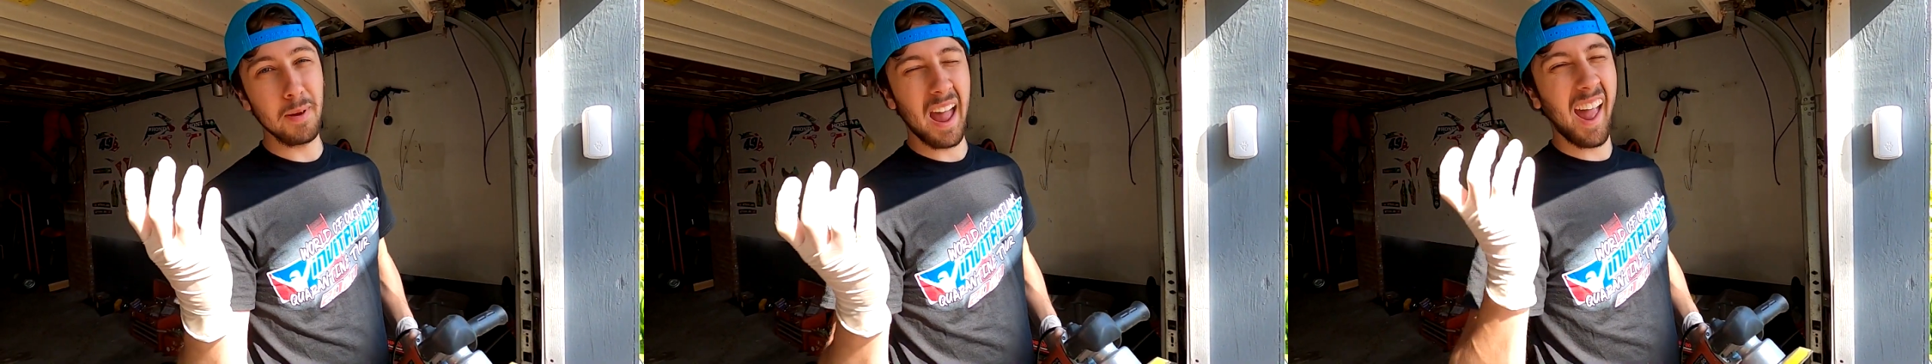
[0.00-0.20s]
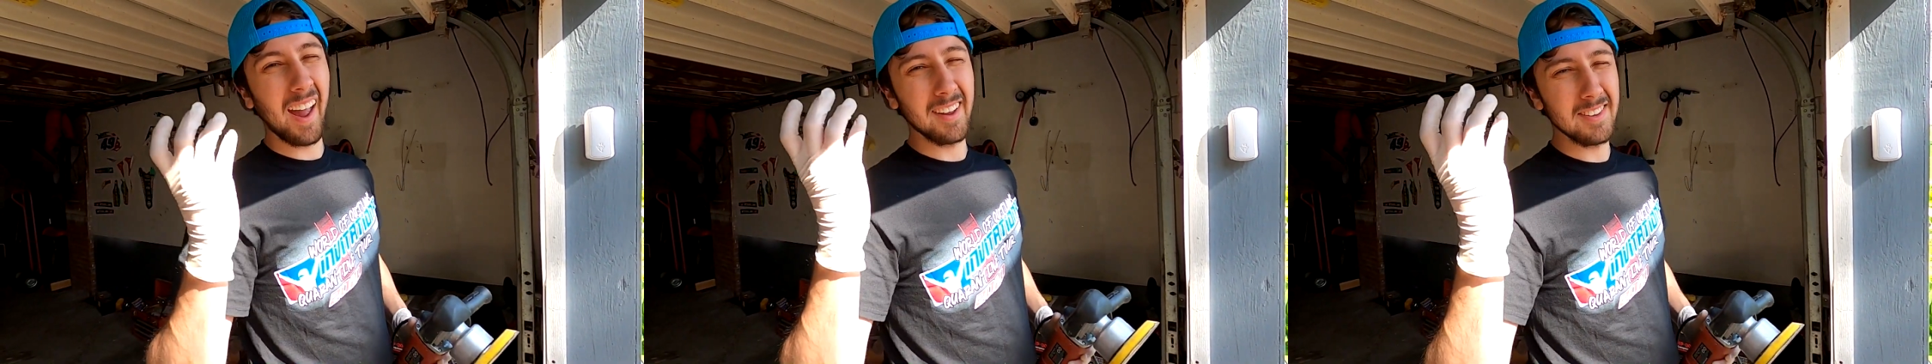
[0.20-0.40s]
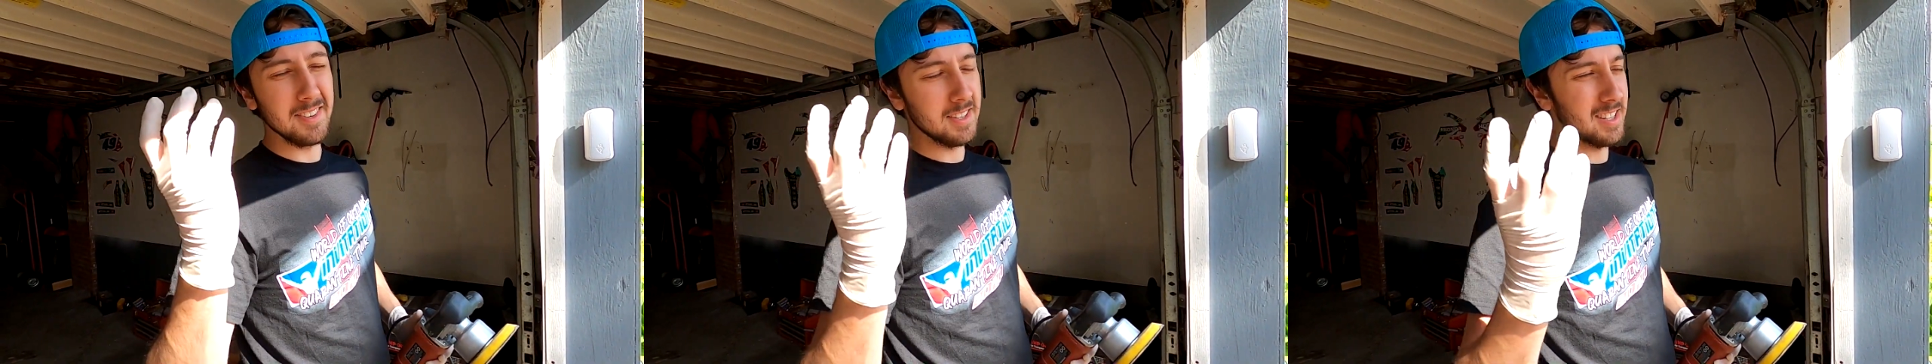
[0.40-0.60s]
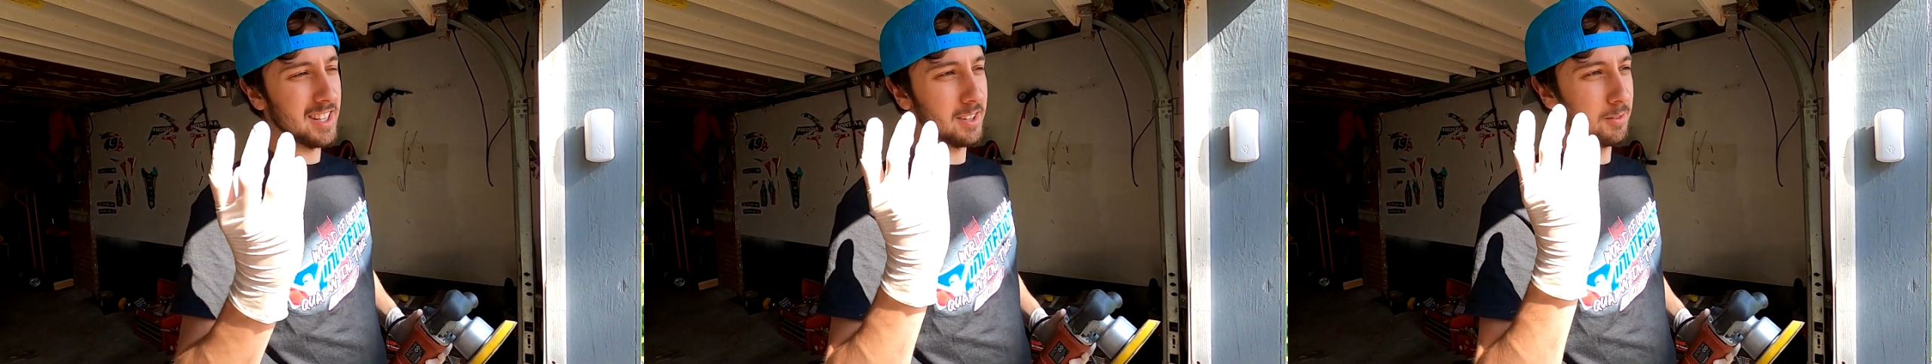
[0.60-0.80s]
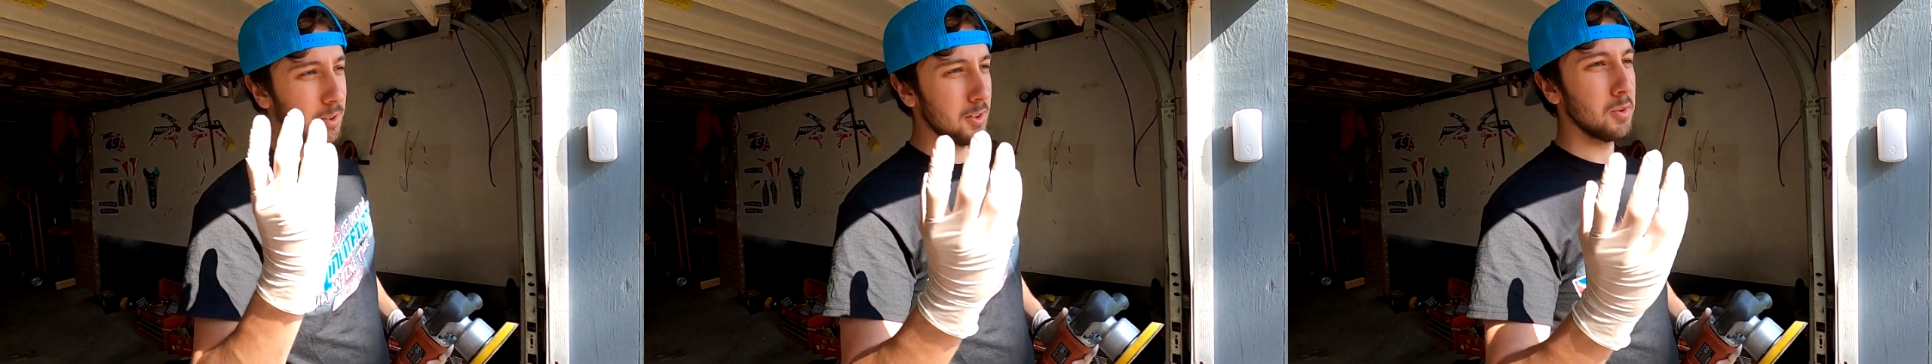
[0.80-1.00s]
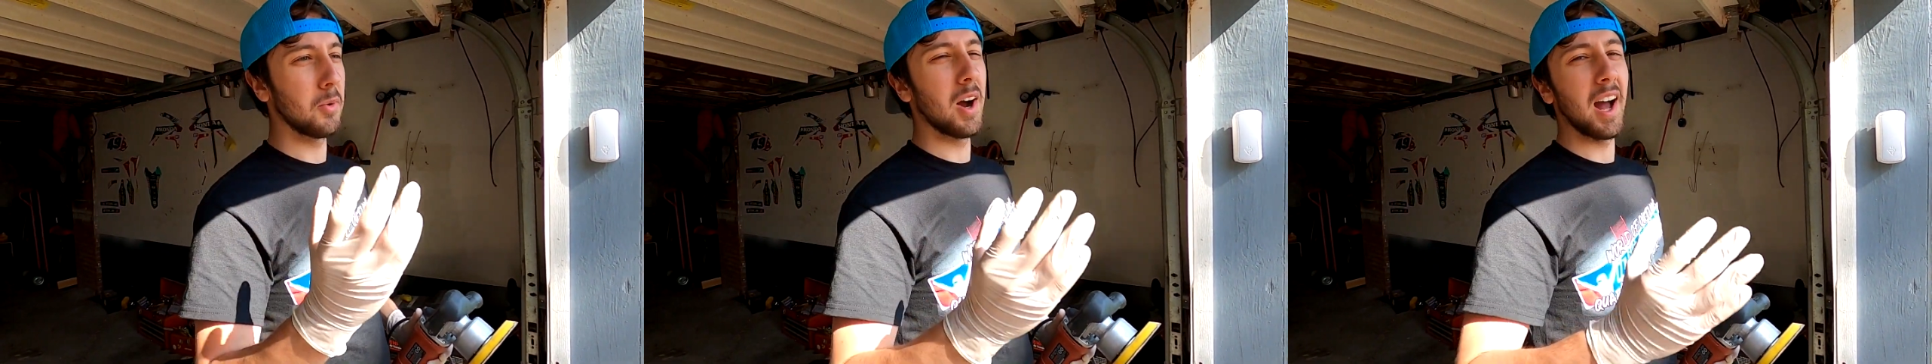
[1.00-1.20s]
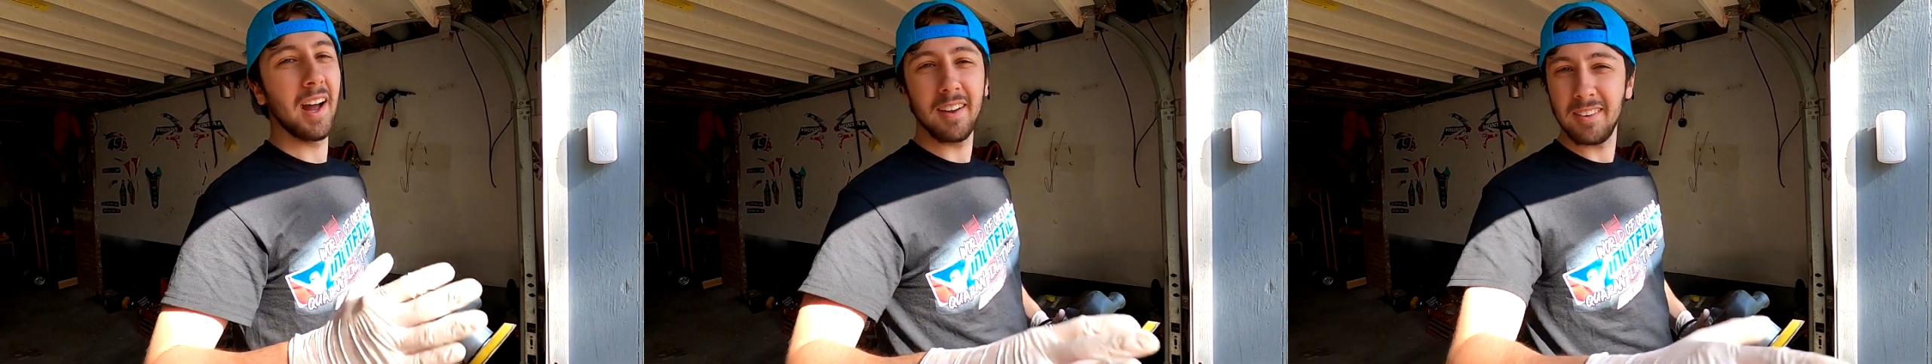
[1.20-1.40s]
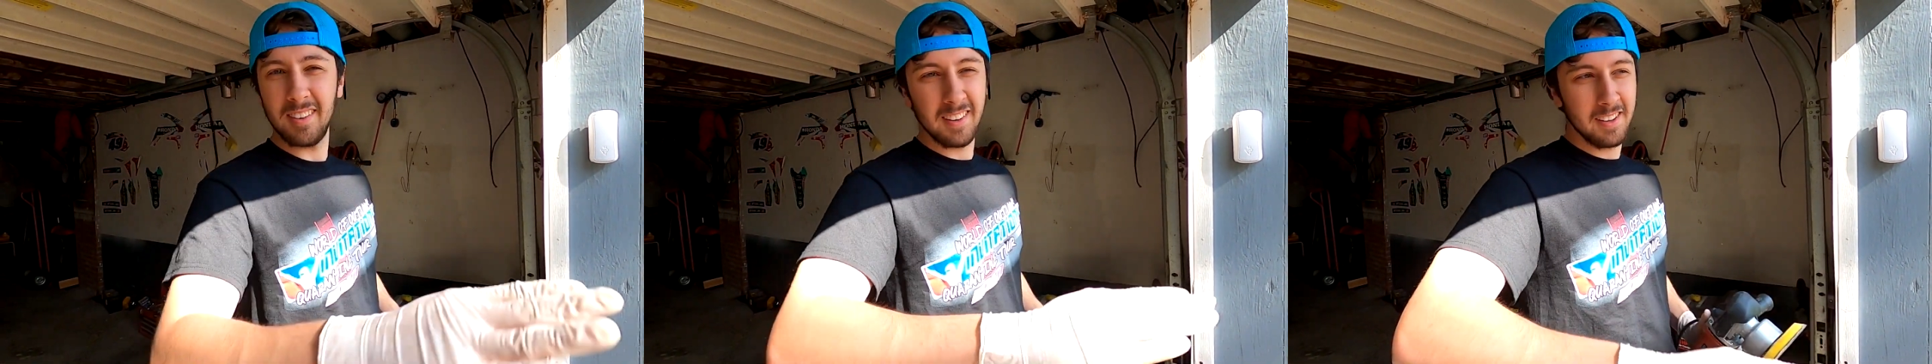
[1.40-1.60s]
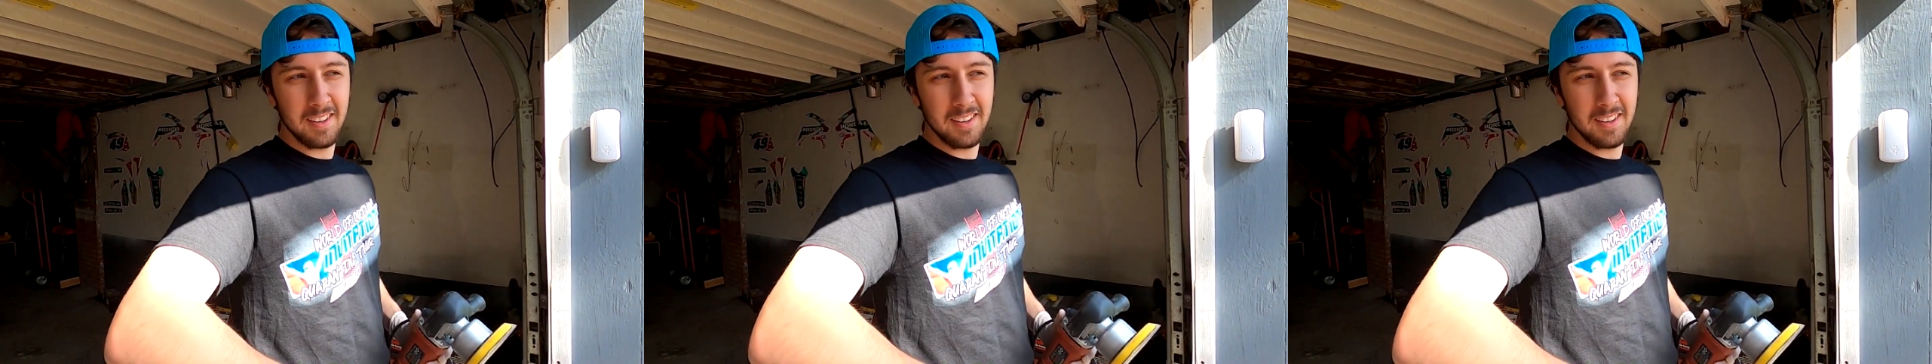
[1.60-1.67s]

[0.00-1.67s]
pads, you can get them with your wax,